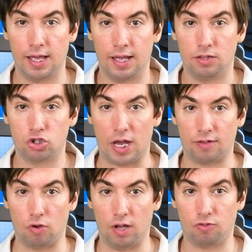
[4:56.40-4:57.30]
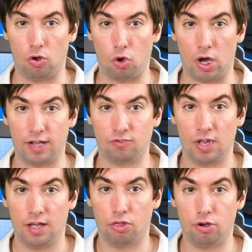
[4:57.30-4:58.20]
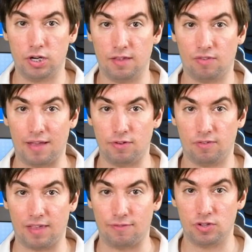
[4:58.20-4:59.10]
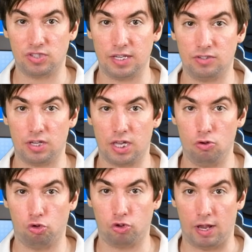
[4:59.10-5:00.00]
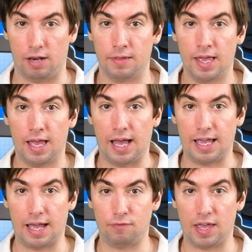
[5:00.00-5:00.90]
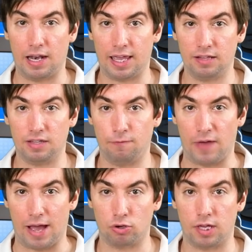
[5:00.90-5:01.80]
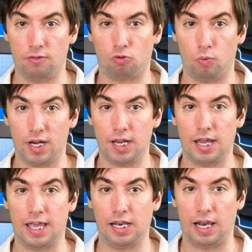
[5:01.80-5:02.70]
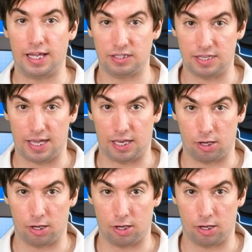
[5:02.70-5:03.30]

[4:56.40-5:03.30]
The Jags also lost 37-17 to Houston. I have the Atlanta Falcons winning in London.